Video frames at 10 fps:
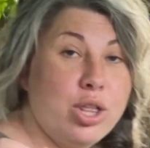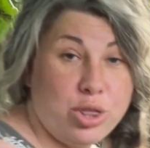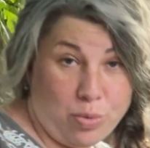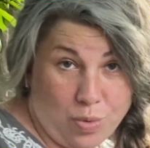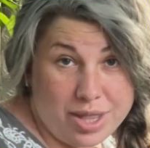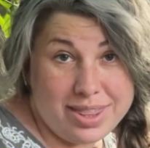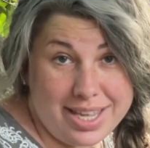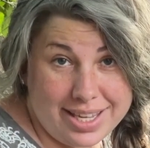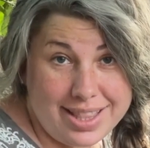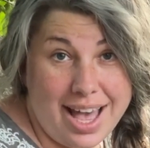The one
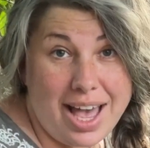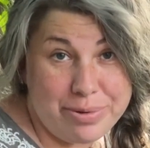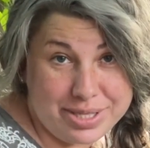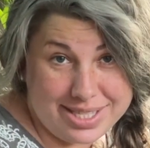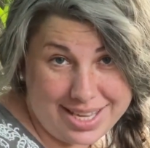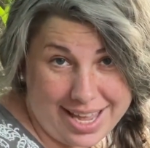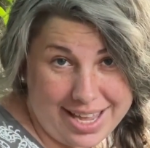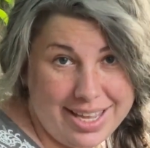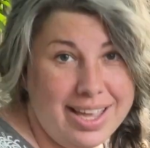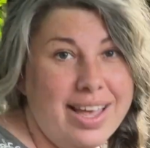thing that I would say